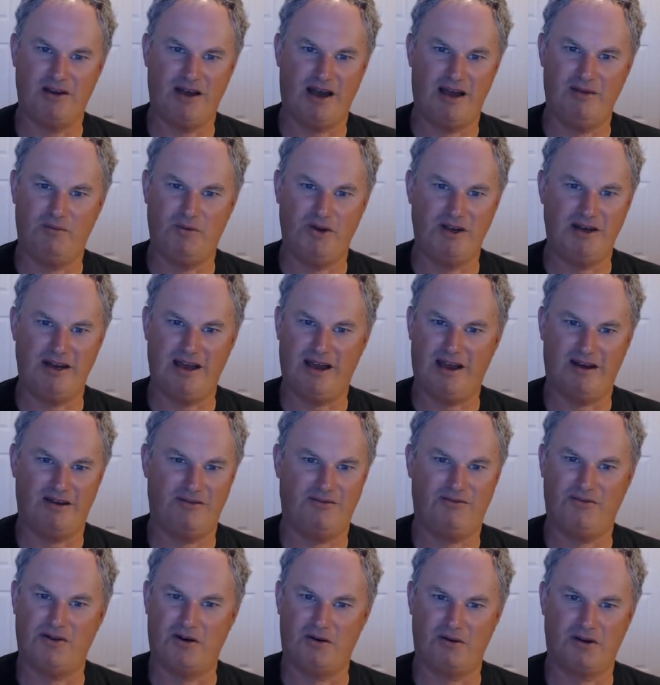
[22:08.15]
I went down,
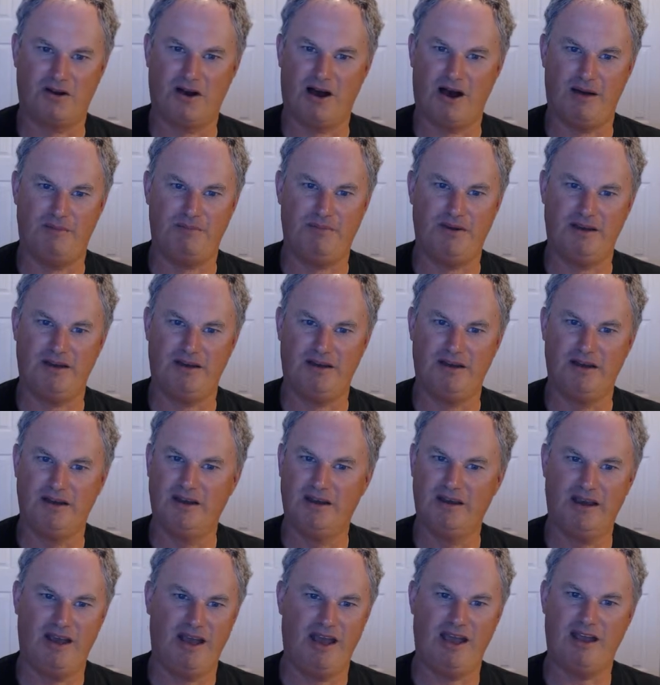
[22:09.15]
photocopied
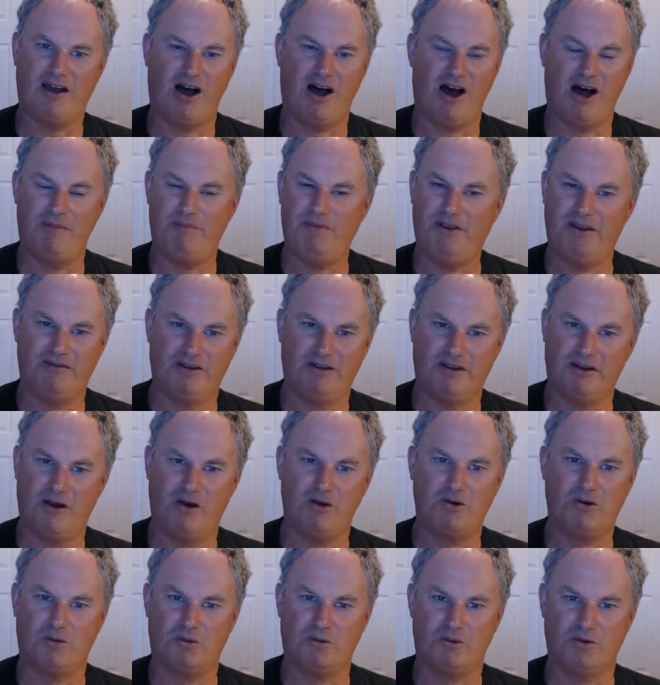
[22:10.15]
a copy of the
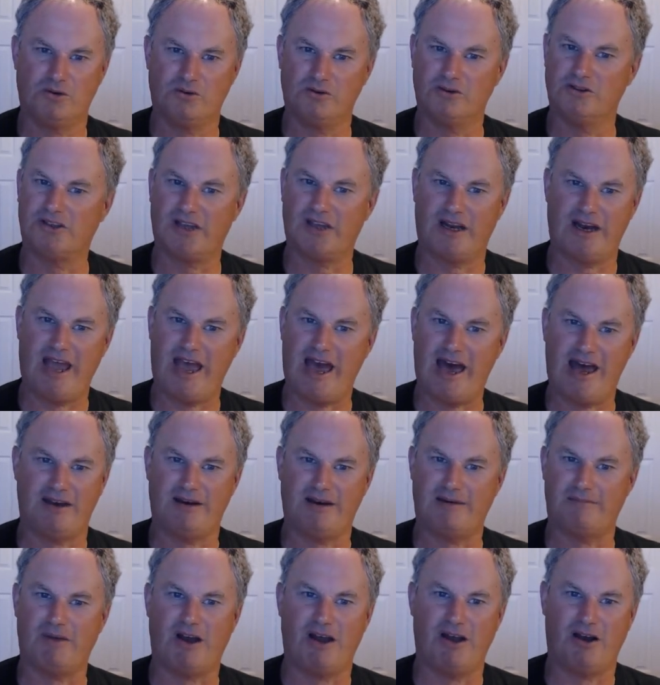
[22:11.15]
local rules and had it
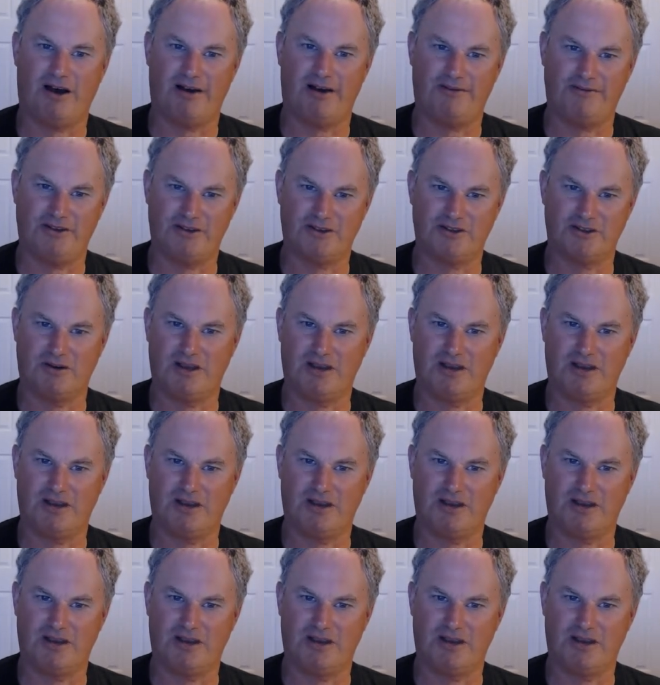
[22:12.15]
in my office.